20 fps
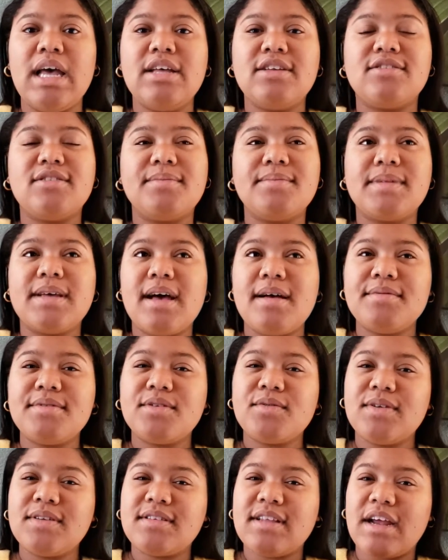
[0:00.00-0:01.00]
Sometimes
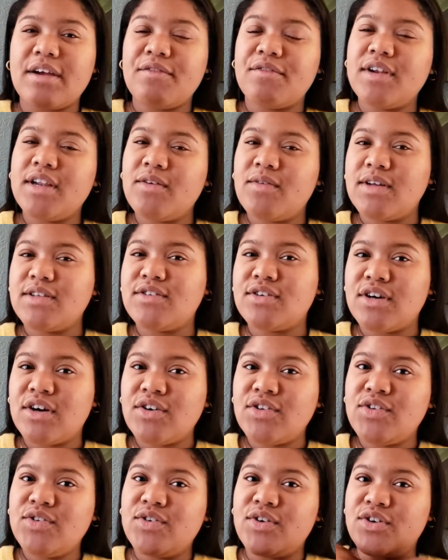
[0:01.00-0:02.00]
the ones that I really want to
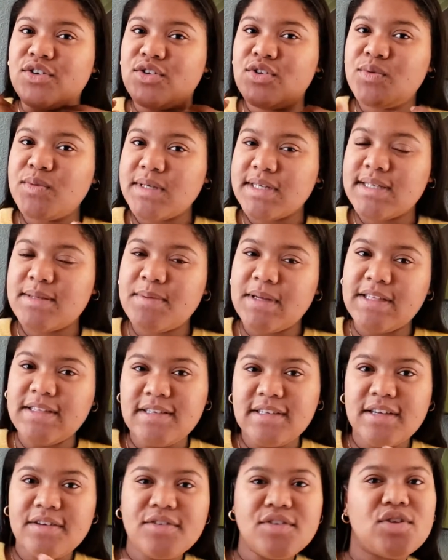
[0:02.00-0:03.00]
go to are too
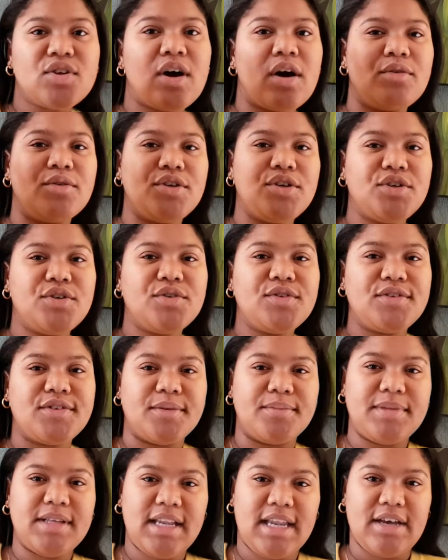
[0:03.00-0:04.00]
expensive, so I will choose
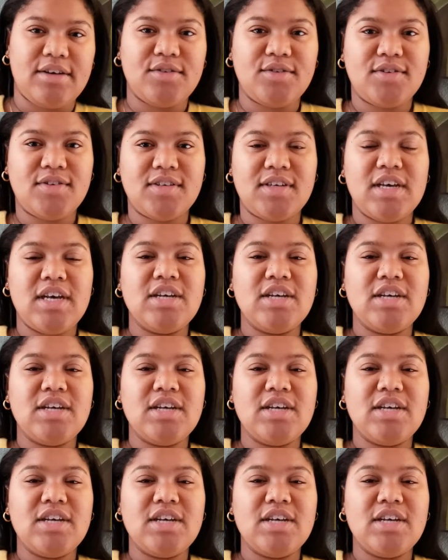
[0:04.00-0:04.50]
something else.